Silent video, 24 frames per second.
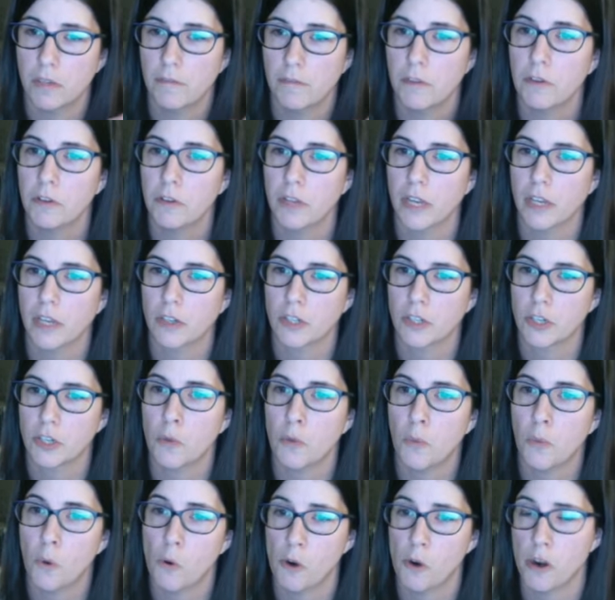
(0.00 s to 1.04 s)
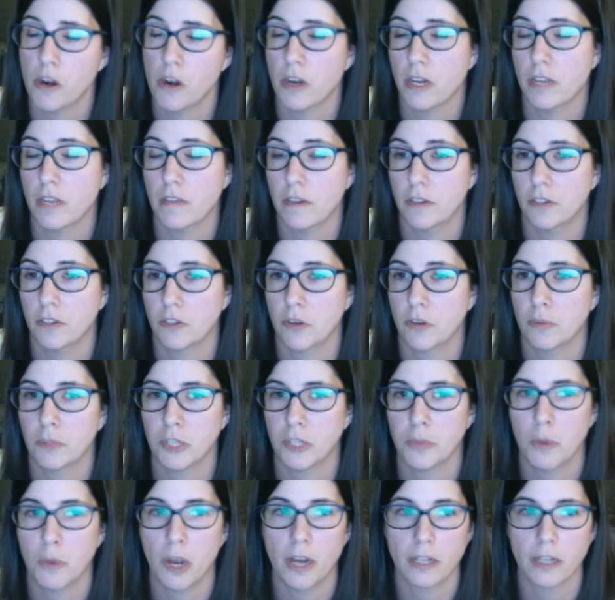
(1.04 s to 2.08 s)
if you click show more in the
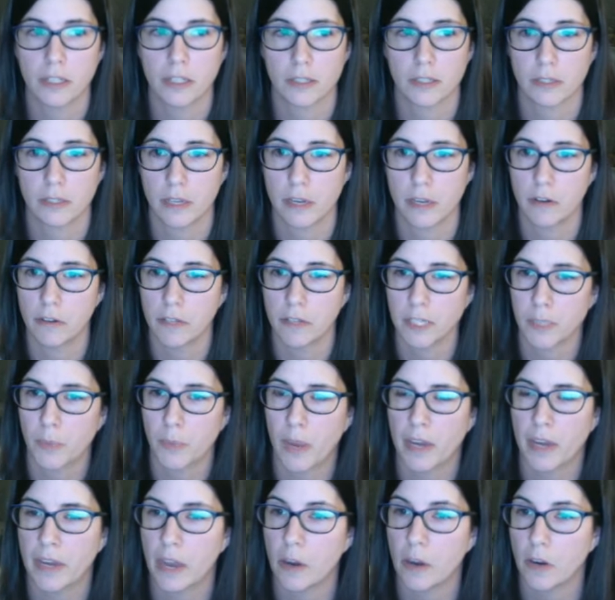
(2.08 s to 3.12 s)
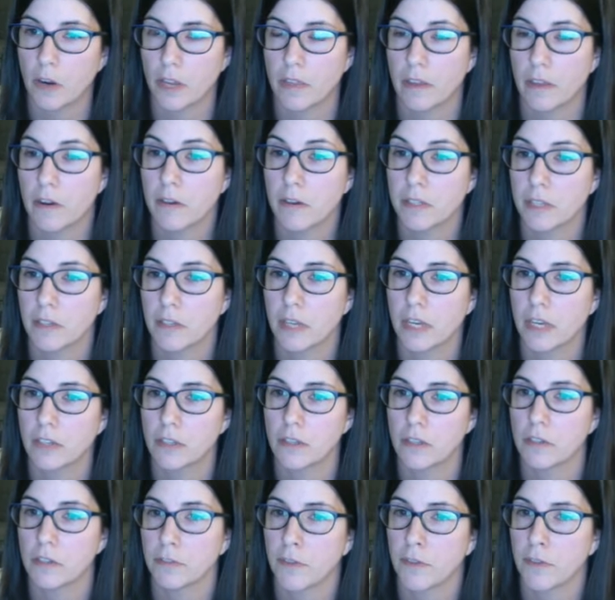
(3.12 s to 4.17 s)
description box, it'll expand out, and there is a link
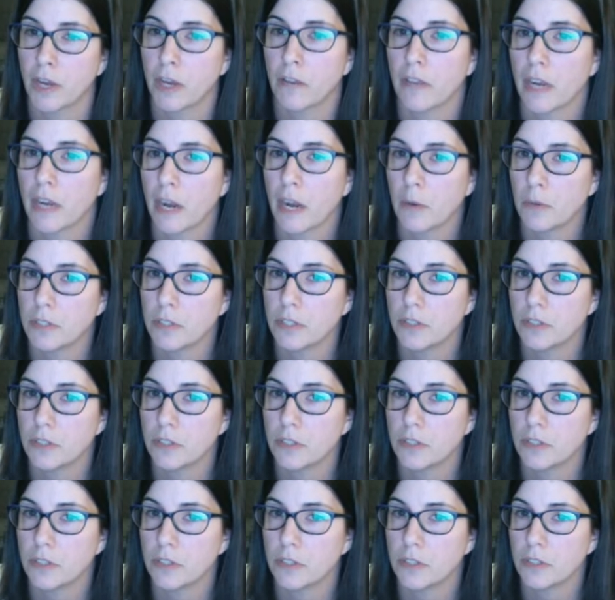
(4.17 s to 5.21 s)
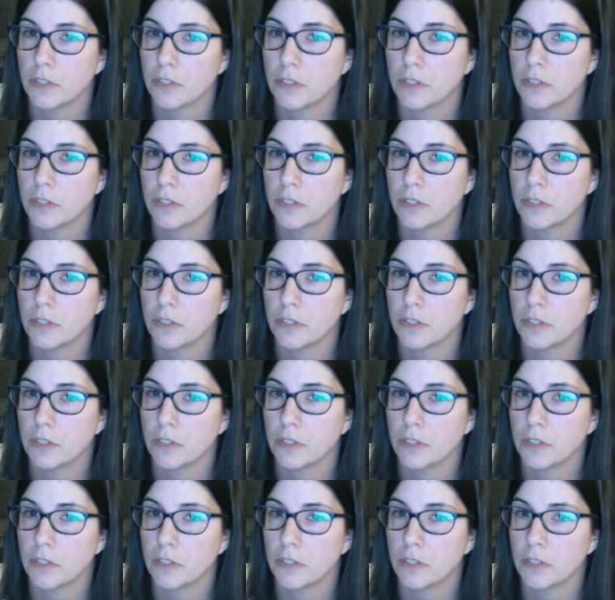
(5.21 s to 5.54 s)
to this file that I was using today.